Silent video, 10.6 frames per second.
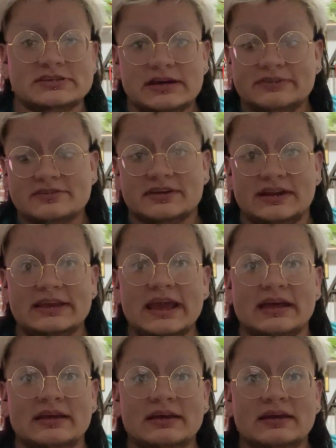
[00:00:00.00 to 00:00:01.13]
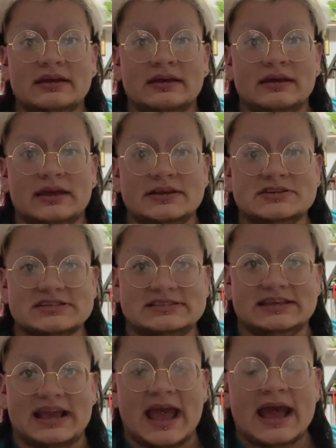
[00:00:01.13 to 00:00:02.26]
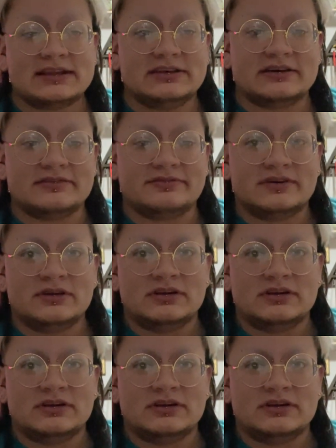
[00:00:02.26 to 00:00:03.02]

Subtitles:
stuff that I was going to get, and just the act of,